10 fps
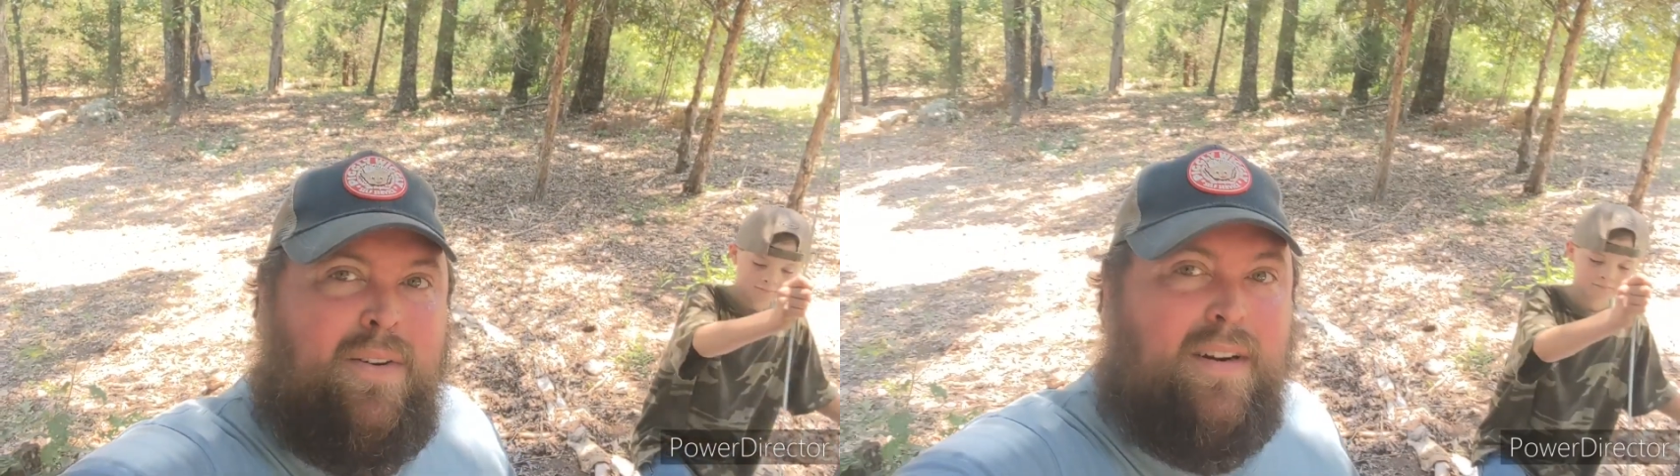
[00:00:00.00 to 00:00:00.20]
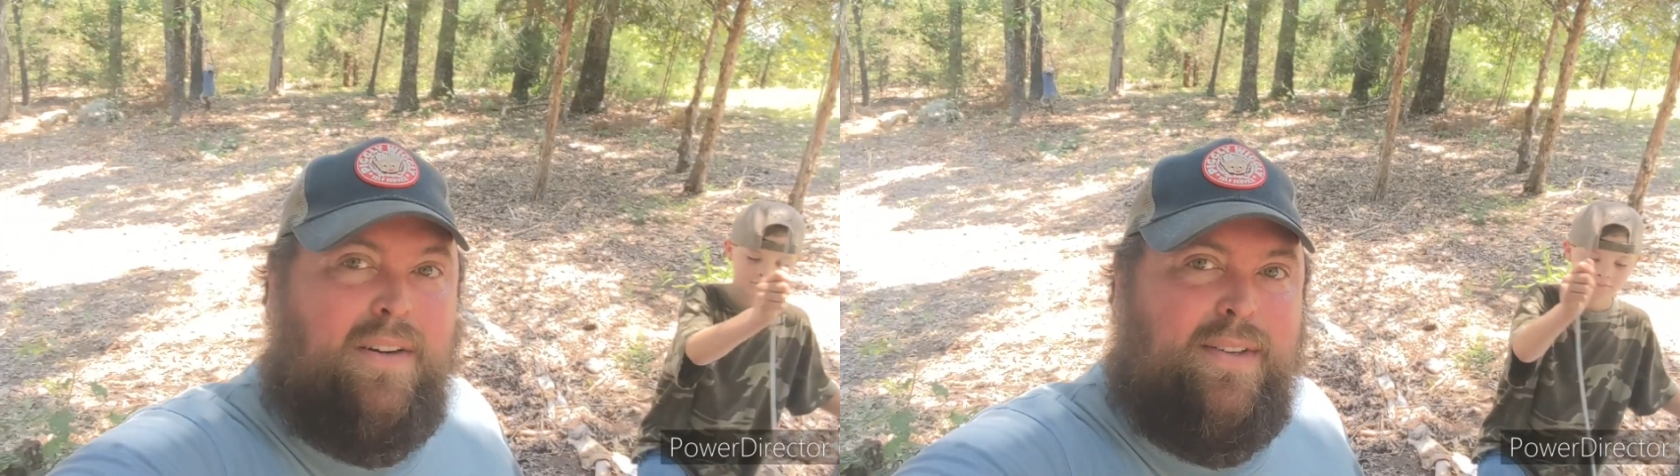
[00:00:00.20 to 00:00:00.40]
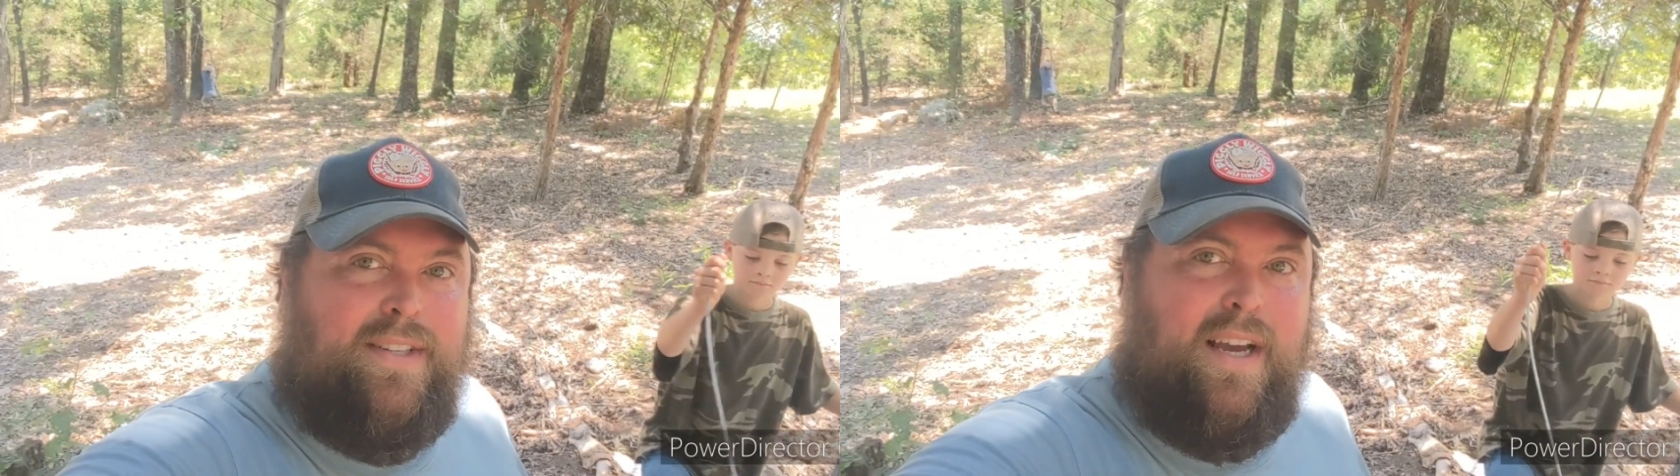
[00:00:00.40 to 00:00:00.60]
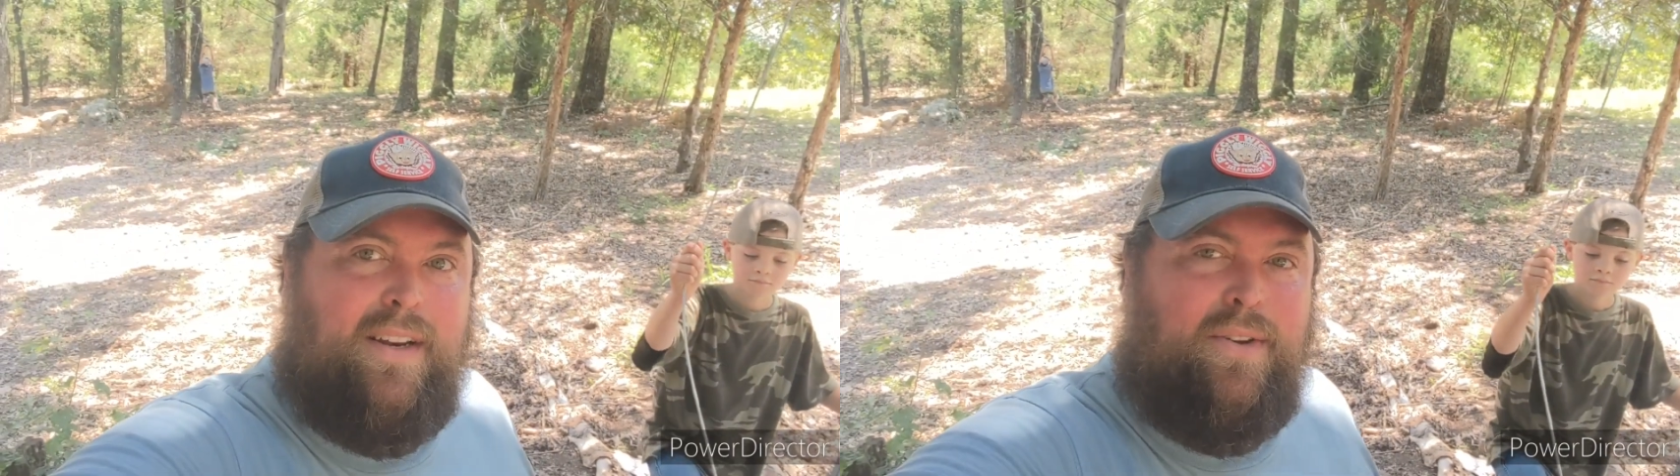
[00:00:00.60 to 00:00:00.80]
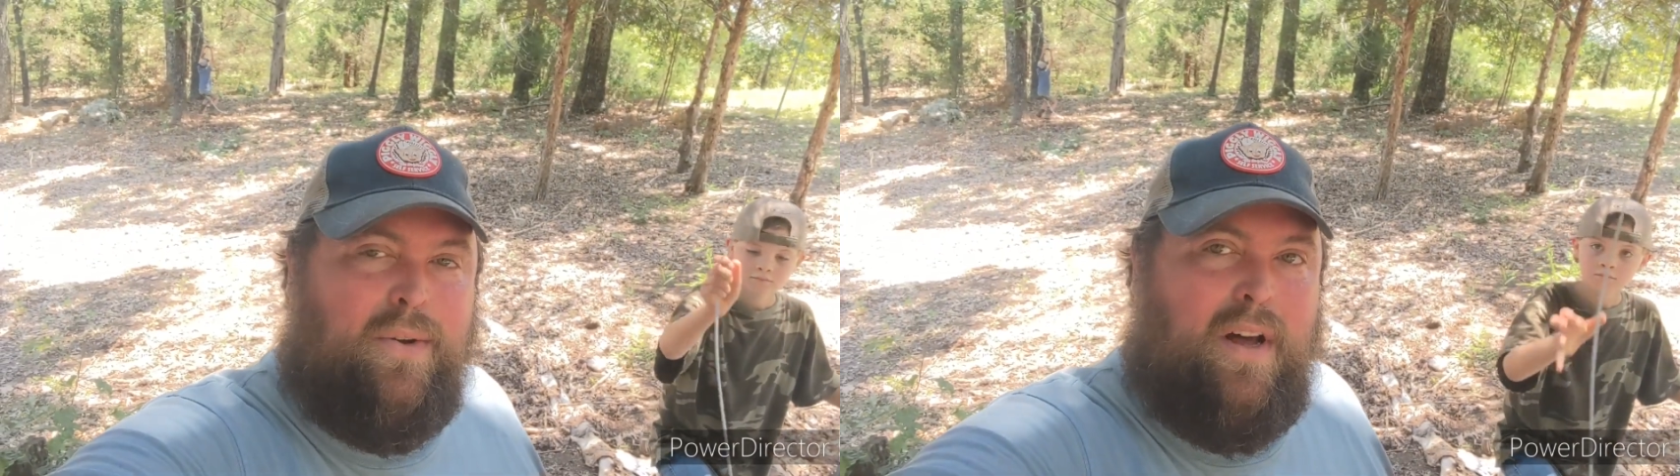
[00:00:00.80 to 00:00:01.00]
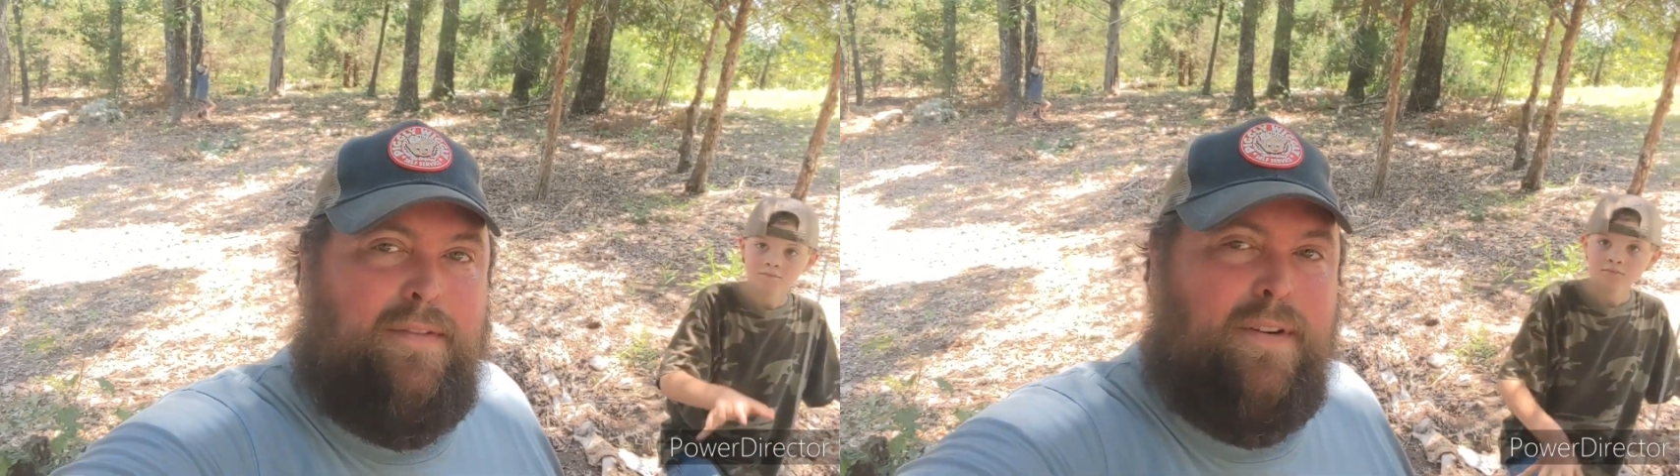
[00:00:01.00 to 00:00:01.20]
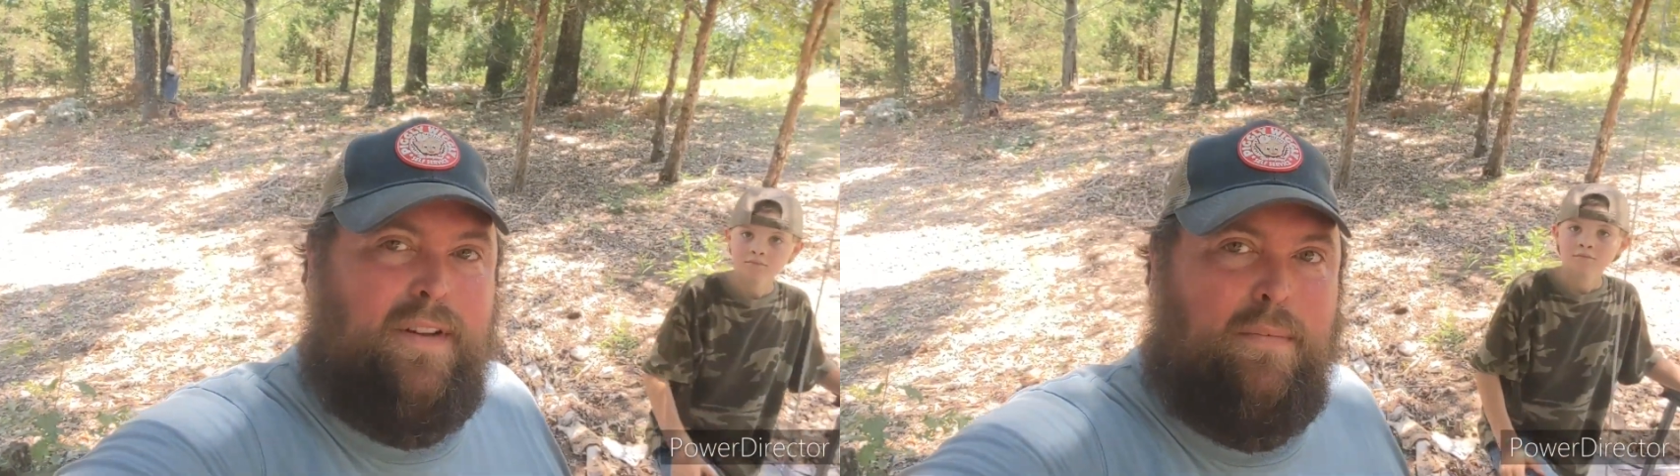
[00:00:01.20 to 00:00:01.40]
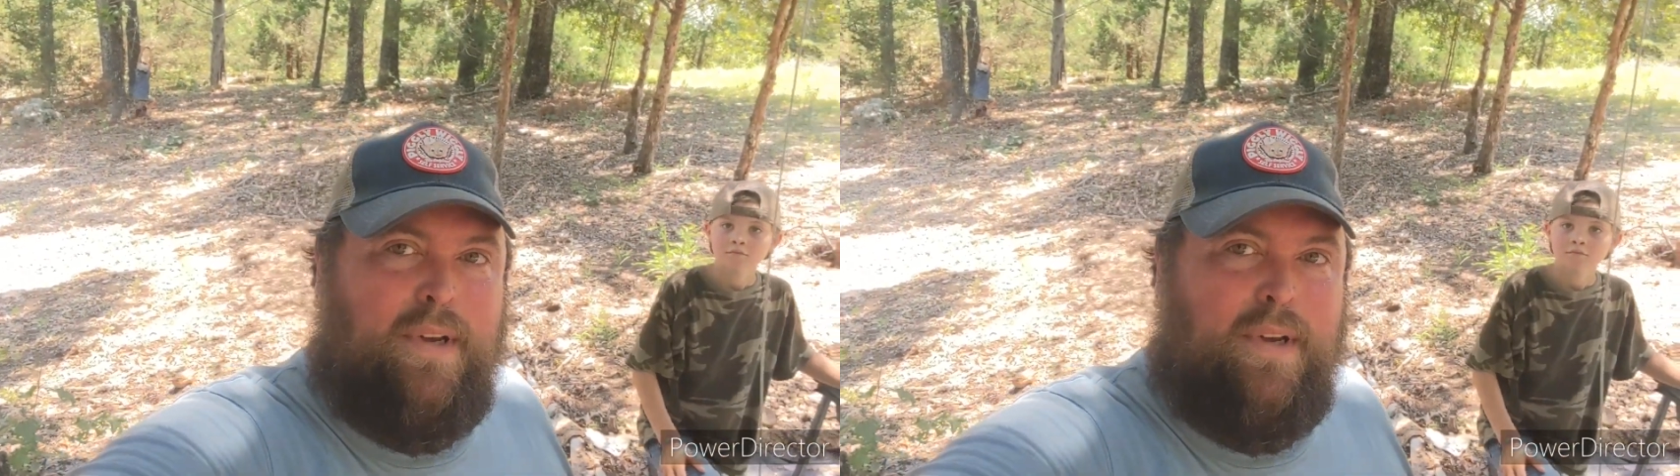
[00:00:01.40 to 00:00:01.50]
We're gonna go inside and cool off for a little